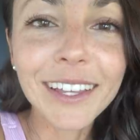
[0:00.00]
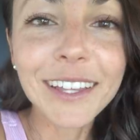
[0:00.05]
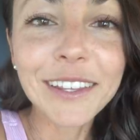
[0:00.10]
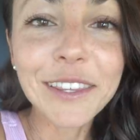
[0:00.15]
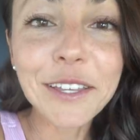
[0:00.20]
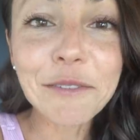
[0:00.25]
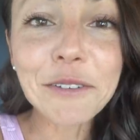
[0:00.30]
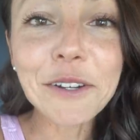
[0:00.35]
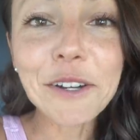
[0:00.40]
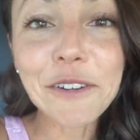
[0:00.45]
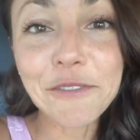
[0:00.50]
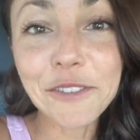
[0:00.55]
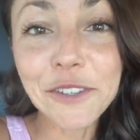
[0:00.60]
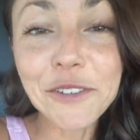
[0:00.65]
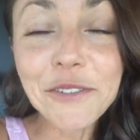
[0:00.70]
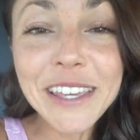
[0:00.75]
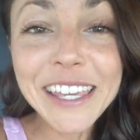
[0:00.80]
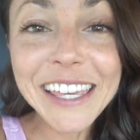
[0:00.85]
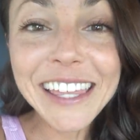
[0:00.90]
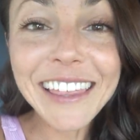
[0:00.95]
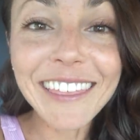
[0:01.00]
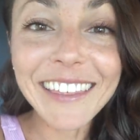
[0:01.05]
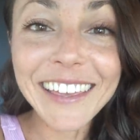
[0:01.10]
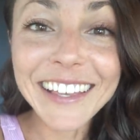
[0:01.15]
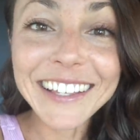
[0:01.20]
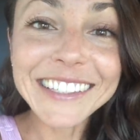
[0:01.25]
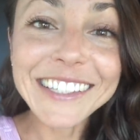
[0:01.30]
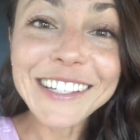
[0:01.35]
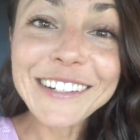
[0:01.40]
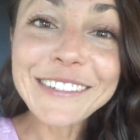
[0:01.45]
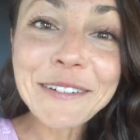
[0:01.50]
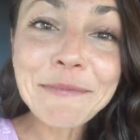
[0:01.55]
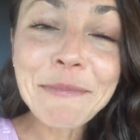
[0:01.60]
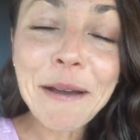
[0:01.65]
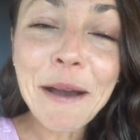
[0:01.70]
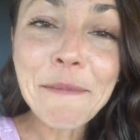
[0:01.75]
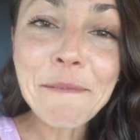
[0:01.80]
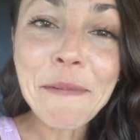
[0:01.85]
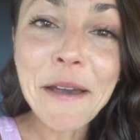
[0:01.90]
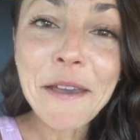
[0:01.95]
There were a few key things, though,
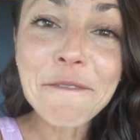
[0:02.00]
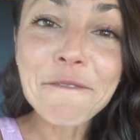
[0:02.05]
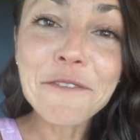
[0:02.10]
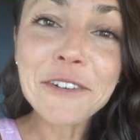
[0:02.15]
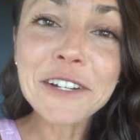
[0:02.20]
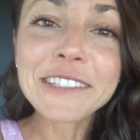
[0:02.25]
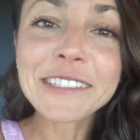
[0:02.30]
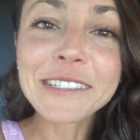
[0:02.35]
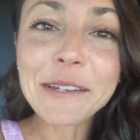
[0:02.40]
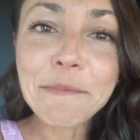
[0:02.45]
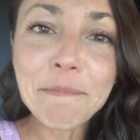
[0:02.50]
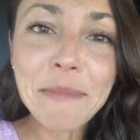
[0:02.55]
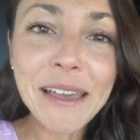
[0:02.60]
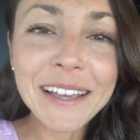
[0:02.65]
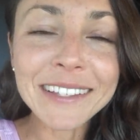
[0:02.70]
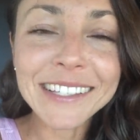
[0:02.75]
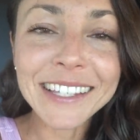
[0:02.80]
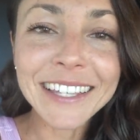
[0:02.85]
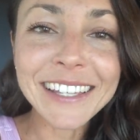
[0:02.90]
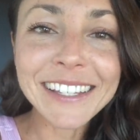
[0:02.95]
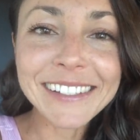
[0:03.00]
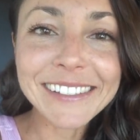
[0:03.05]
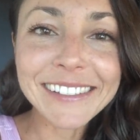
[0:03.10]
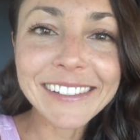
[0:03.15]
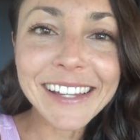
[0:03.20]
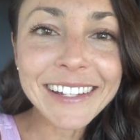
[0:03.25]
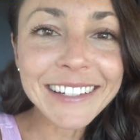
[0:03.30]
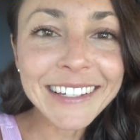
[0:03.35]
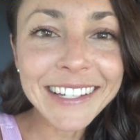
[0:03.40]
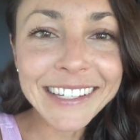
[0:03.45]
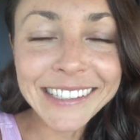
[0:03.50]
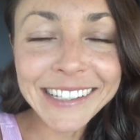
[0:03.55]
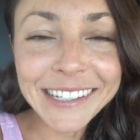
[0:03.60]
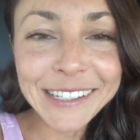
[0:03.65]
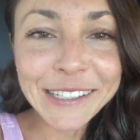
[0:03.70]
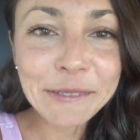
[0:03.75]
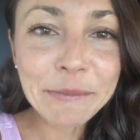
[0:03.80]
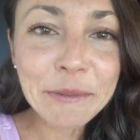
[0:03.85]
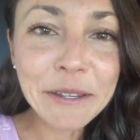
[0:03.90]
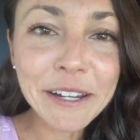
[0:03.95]
about my first Mexican dentist
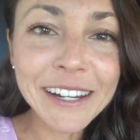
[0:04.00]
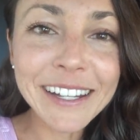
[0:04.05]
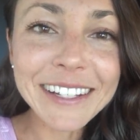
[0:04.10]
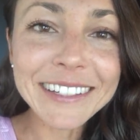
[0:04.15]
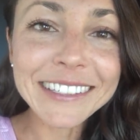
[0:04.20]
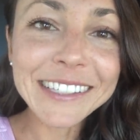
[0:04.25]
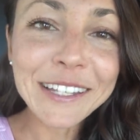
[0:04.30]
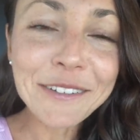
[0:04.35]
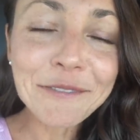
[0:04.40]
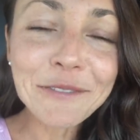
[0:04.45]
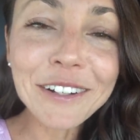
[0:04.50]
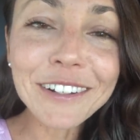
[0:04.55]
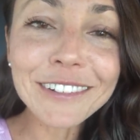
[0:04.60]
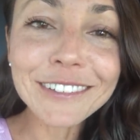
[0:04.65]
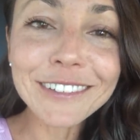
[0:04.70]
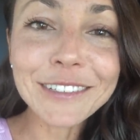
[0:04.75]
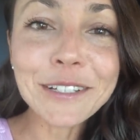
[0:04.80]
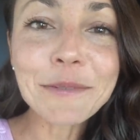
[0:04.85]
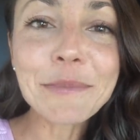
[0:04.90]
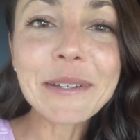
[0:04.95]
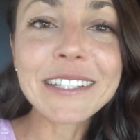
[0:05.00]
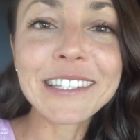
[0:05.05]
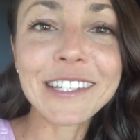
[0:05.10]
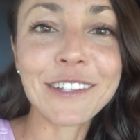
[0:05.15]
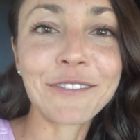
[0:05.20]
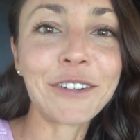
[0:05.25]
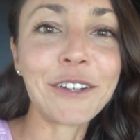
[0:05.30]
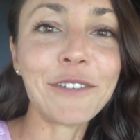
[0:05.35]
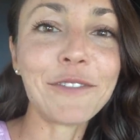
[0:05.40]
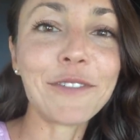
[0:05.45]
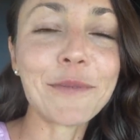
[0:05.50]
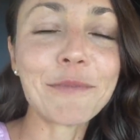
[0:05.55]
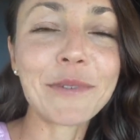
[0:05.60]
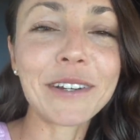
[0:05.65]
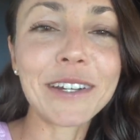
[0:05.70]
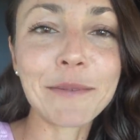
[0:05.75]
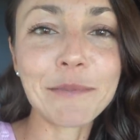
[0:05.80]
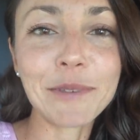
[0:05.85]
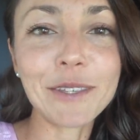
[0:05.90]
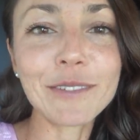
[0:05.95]
experience that were a little bit different from
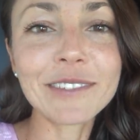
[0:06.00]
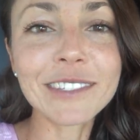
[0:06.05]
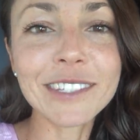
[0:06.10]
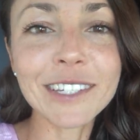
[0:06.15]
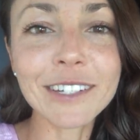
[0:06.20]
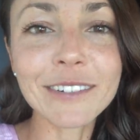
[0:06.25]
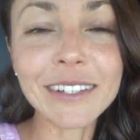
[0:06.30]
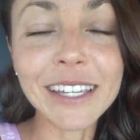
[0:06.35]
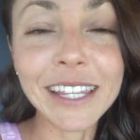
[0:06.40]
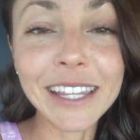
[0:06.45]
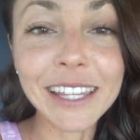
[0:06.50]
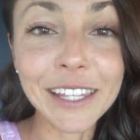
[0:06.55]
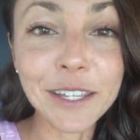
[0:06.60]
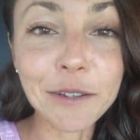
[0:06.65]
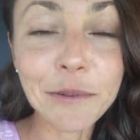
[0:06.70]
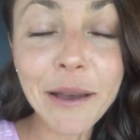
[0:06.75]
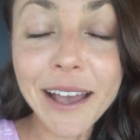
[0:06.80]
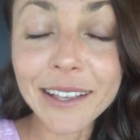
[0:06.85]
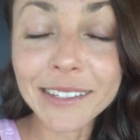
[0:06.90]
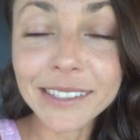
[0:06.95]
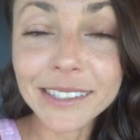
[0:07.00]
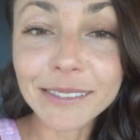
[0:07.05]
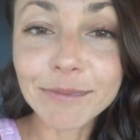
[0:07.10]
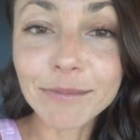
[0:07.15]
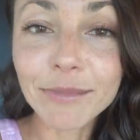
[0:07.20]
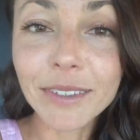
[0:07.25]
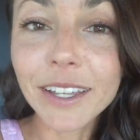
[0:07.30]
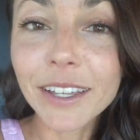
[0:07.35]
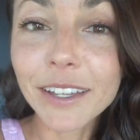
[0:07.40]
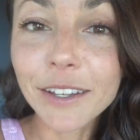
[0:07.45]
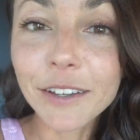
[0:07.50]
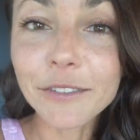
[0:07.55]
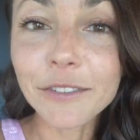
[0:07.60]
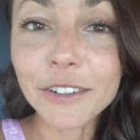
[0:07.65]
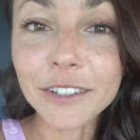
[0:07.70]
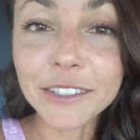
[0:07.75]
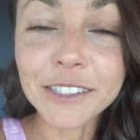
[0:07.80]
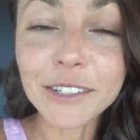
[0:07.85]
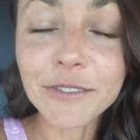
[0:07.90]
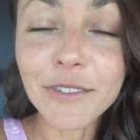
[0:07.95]
what I'm used to in the U S.
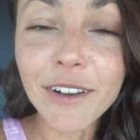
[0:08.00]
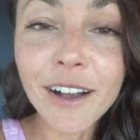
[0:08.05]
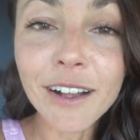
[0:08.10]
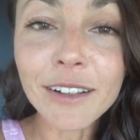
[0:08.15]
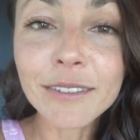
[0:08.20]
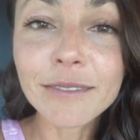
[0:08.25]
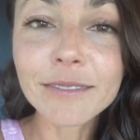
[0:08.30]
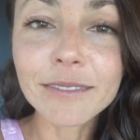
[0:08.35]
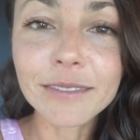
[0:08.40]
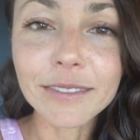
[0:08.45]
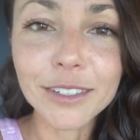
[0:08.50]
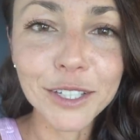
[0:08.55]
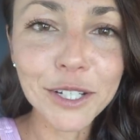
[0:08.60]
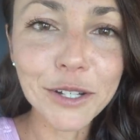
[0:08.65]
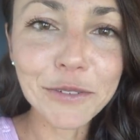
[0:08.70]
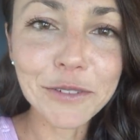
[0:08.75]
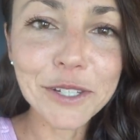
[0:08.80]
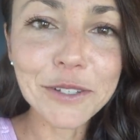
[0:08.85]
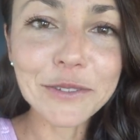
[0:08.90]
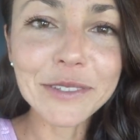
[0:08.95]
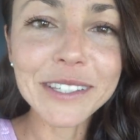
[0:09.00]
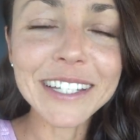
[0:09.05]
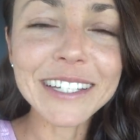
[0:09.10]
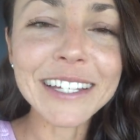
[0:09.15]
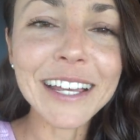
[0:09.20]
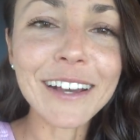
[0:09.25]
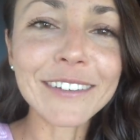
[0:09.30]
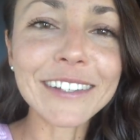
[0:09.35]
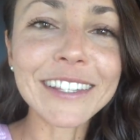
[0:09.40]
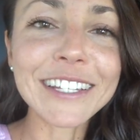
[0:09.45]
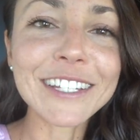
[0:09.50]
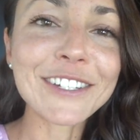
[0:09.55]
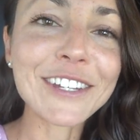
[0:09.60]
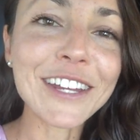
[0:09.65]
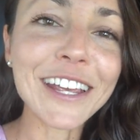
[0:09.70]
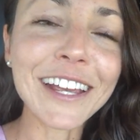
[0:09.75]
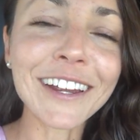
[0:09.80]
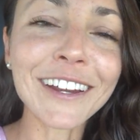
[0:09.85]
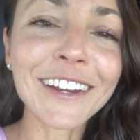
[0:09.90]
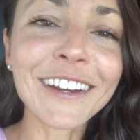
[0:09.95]
First of all, you know when you sit down in the
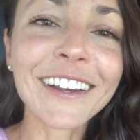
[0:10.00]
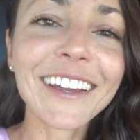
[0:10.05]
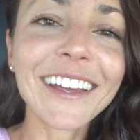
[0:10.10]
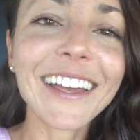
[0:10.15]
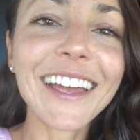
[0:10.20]
chair